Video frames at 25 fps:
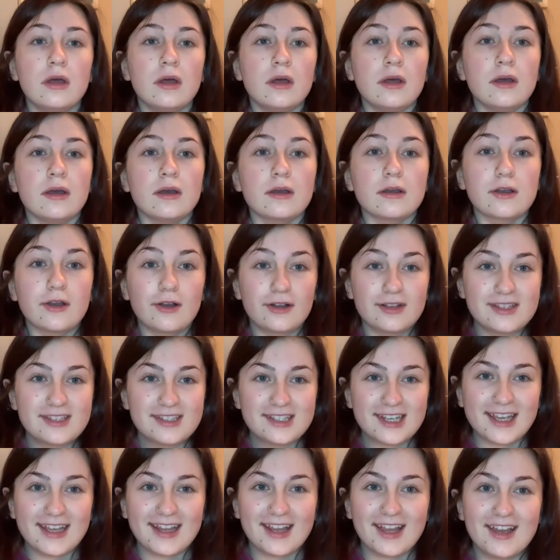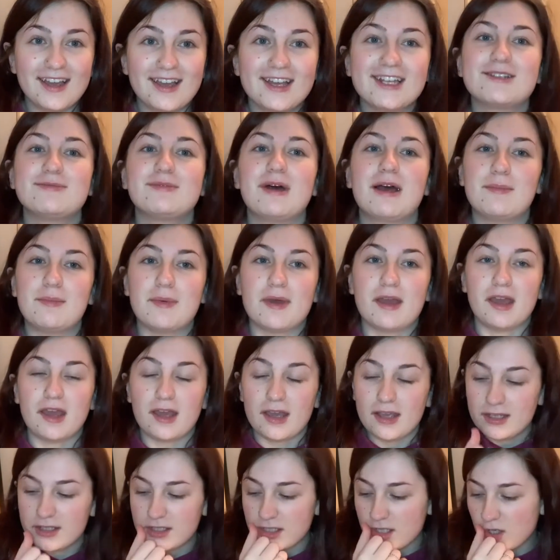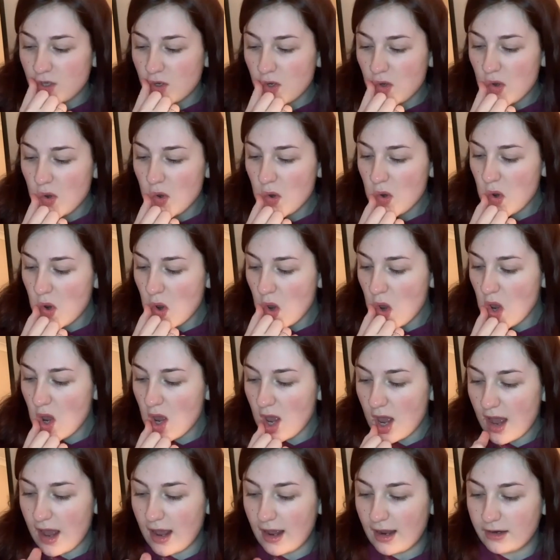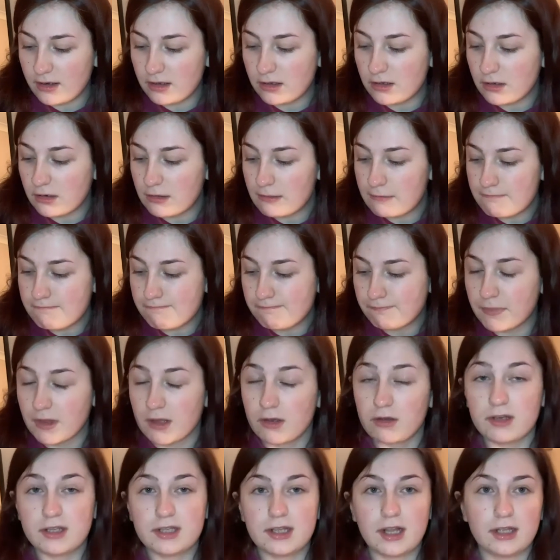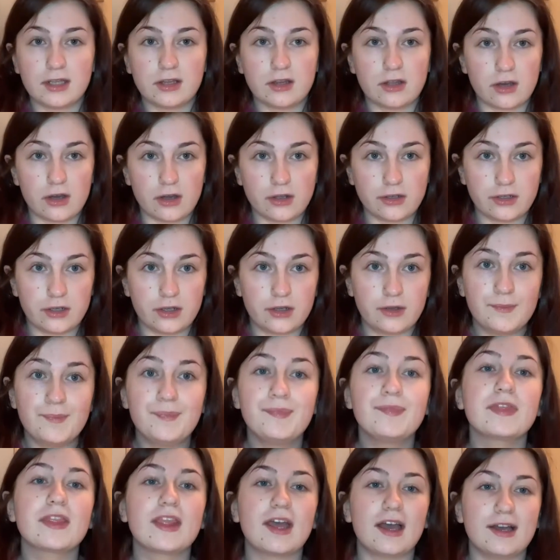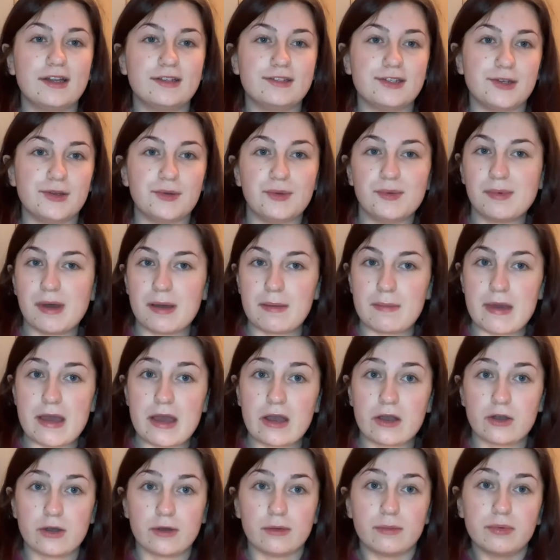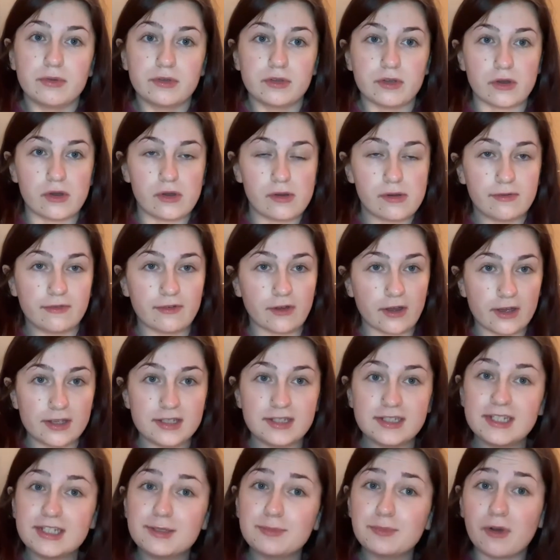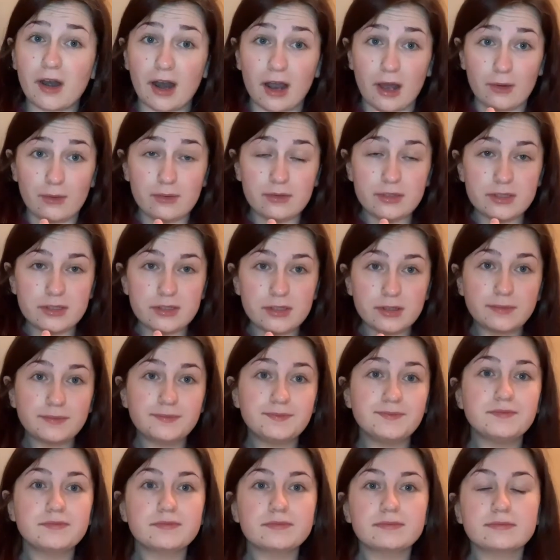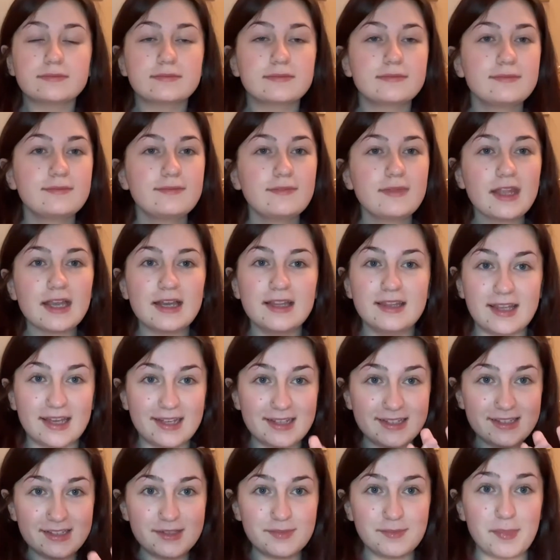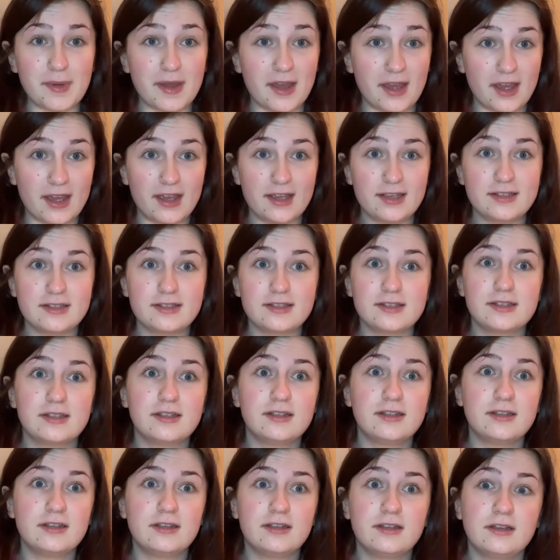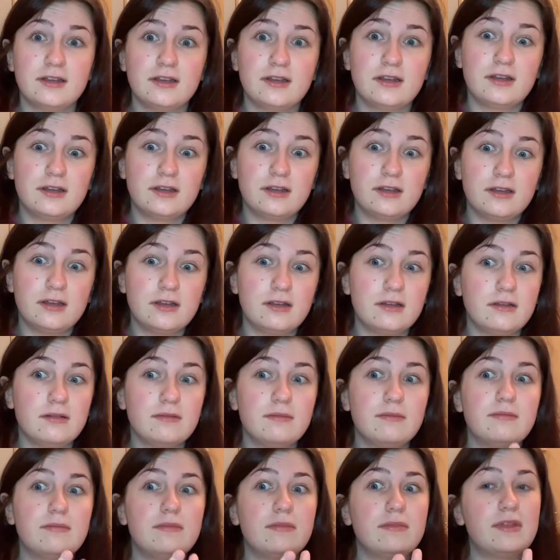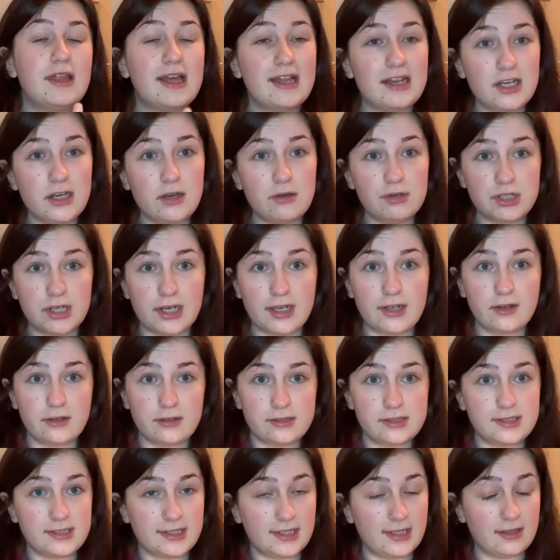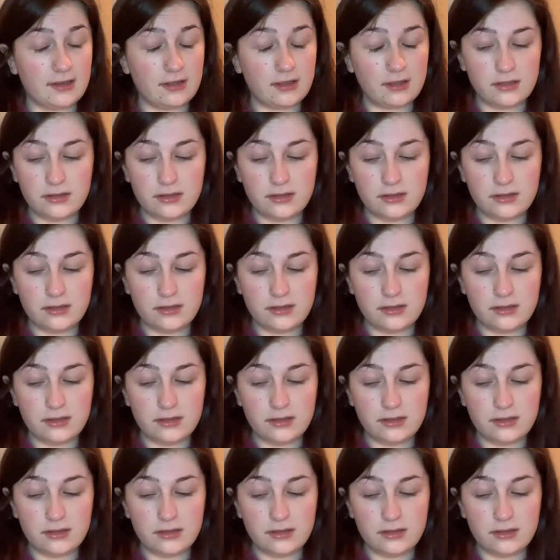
concealer as my base, and I'm going to tell you the order that I do my makeup. So first is brows, then's base, then usually concealer,